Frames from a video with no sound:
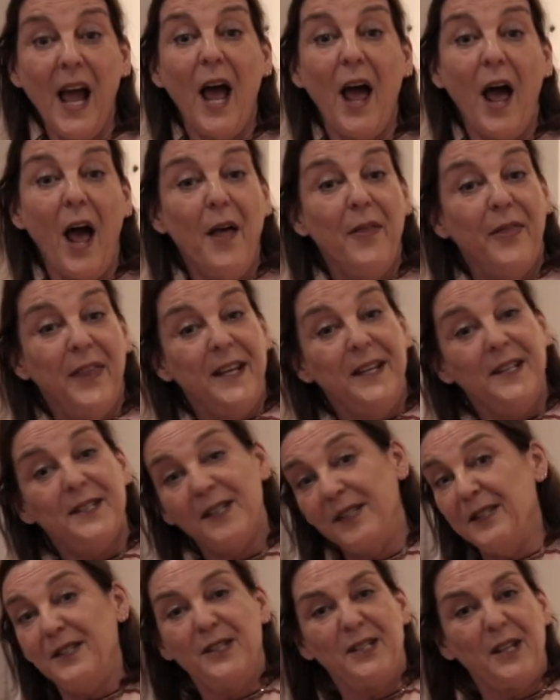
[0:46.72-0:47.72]
This
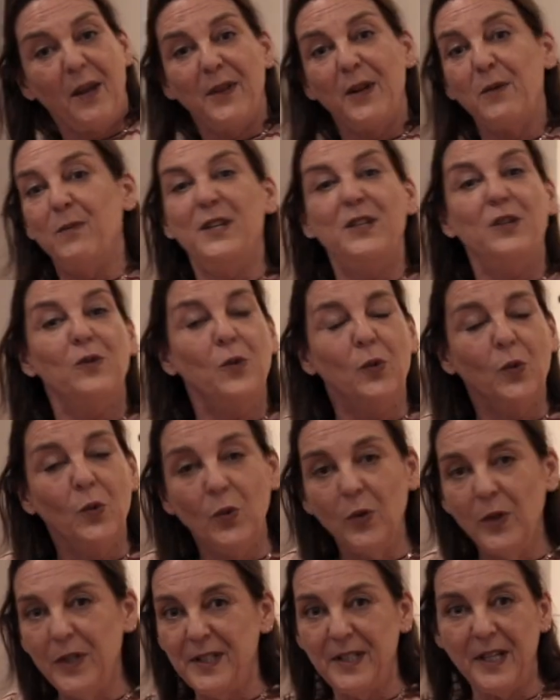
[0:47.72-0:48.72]
is something we do
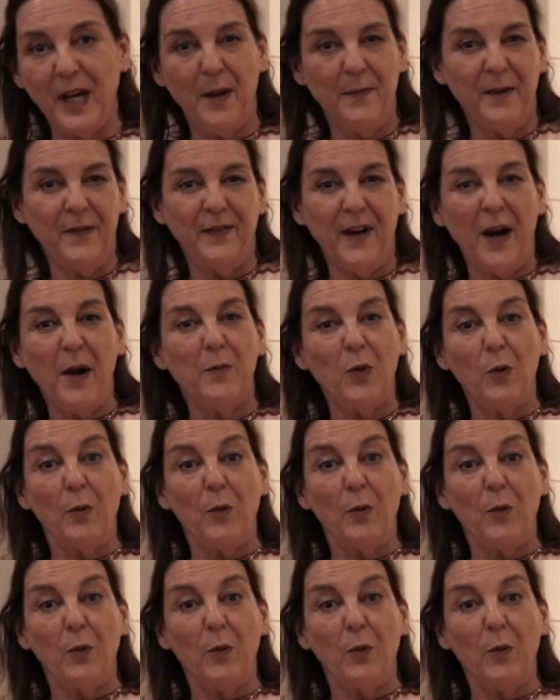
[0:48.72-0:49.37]
all the time at Farrow.